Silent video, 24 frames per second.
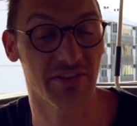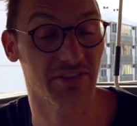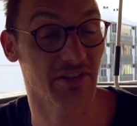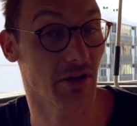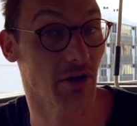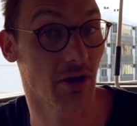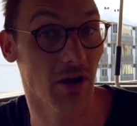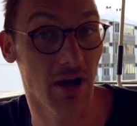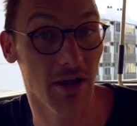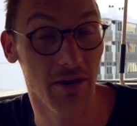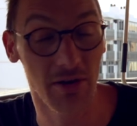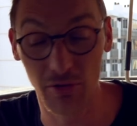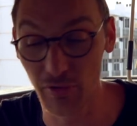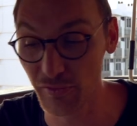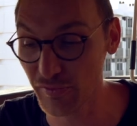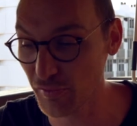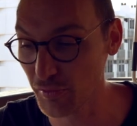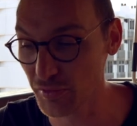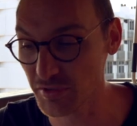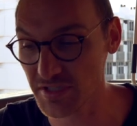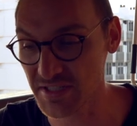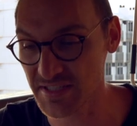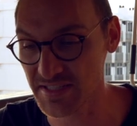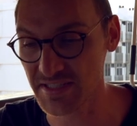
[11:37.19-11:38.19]
So I look
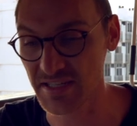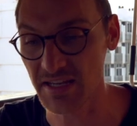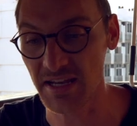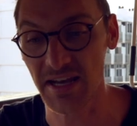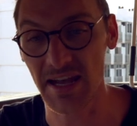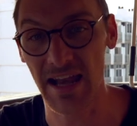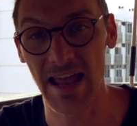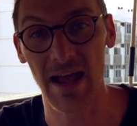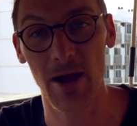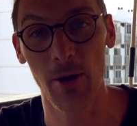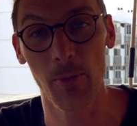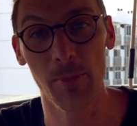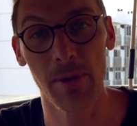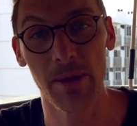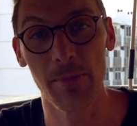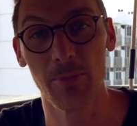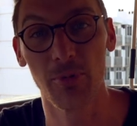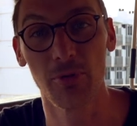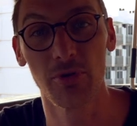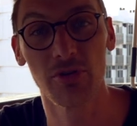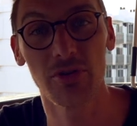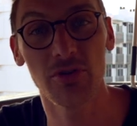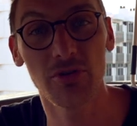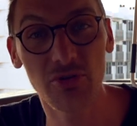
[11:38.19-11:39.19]
forward to seeing how
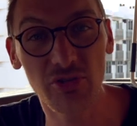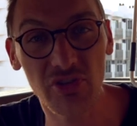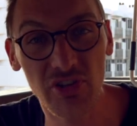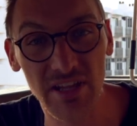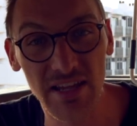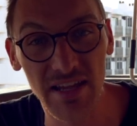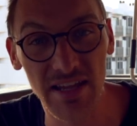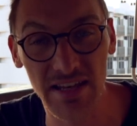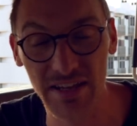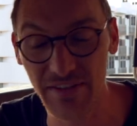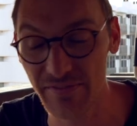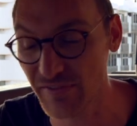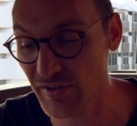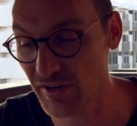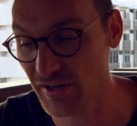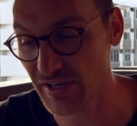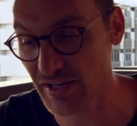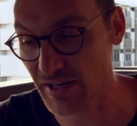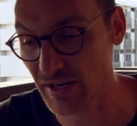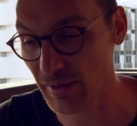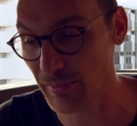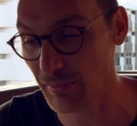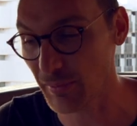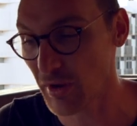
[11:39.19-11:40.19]
people use it and if I
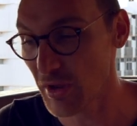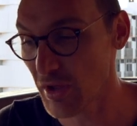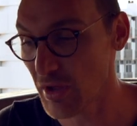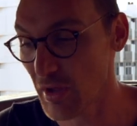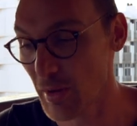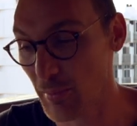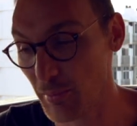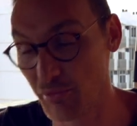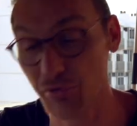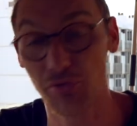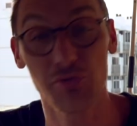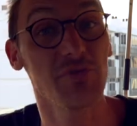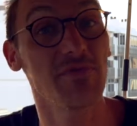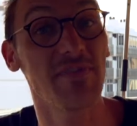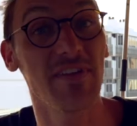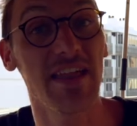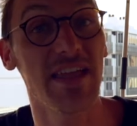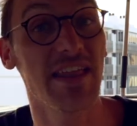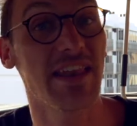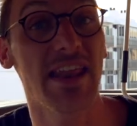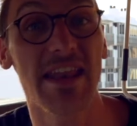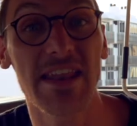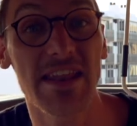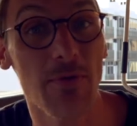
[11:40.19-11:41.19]
can improve it
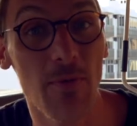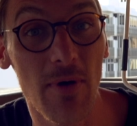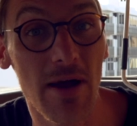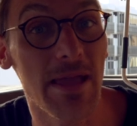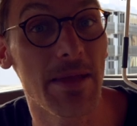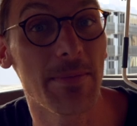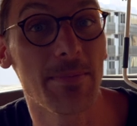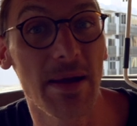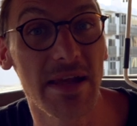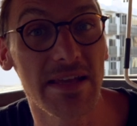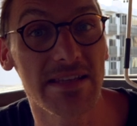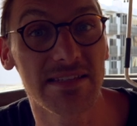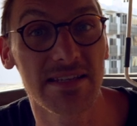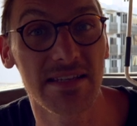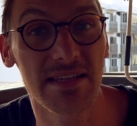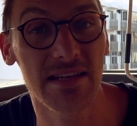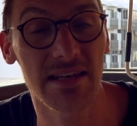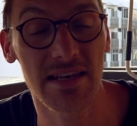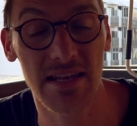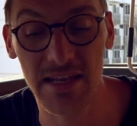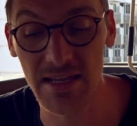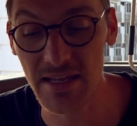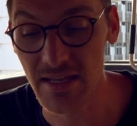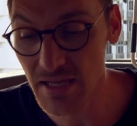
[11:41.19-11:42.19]
in any way,
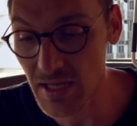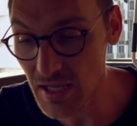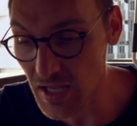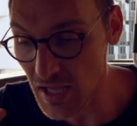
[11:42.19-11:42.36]
basically.